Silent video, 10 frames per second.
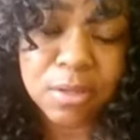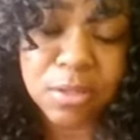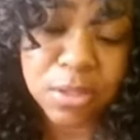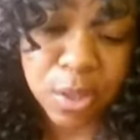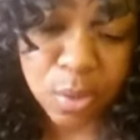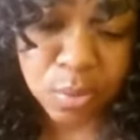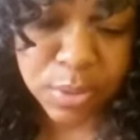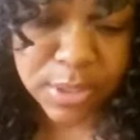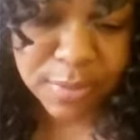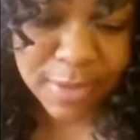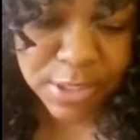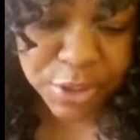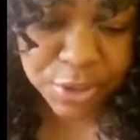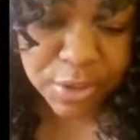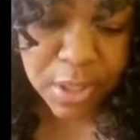to your own
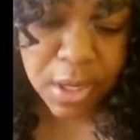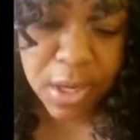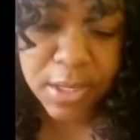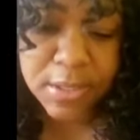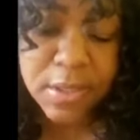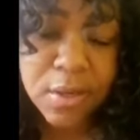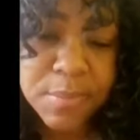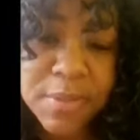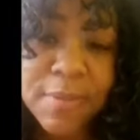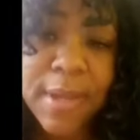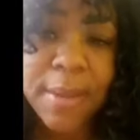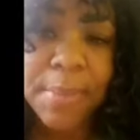discretion in terms of that,